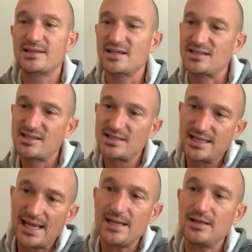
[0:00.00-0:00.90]
to
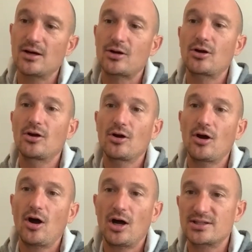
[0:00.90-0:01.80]
skate
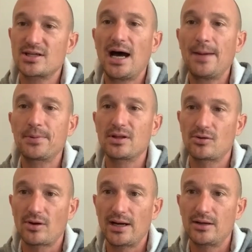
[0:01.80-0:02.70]
on top of the
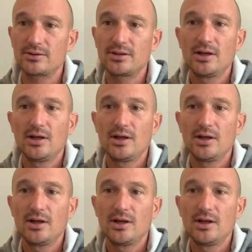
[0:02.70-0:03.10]
ground.